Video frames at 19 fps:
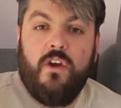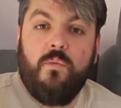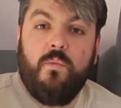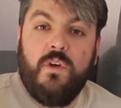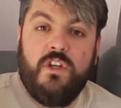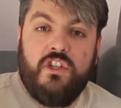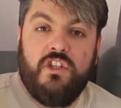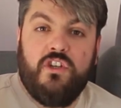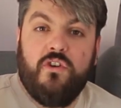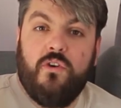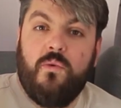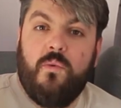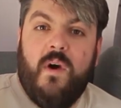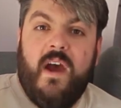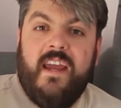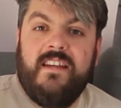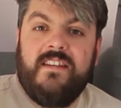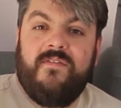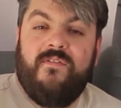we should
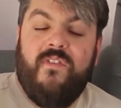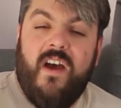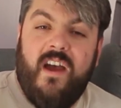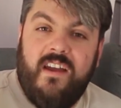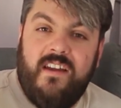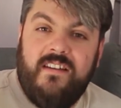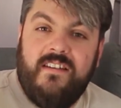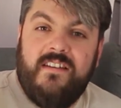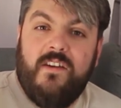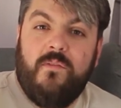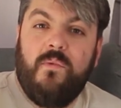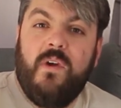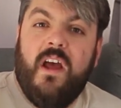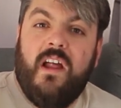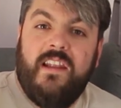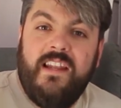always find that we are